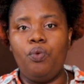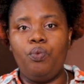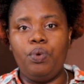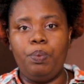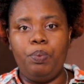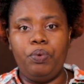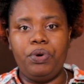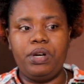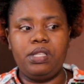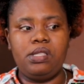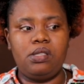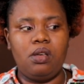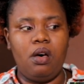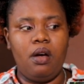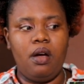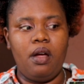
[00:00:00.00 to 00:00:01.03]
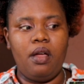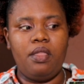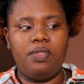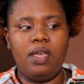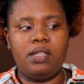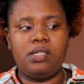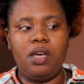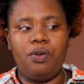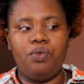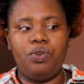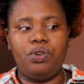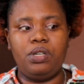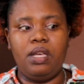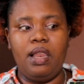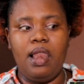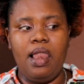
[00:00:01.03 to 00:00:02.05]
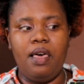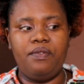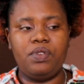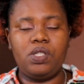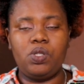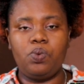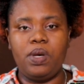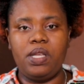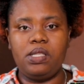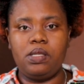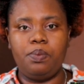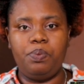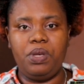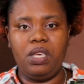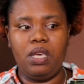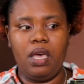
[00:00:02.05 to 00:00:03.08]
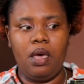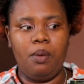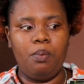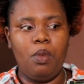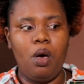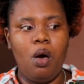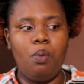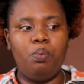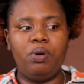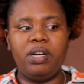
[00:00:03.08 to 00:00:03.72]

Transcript: Reports are that around 11.20 p.m.,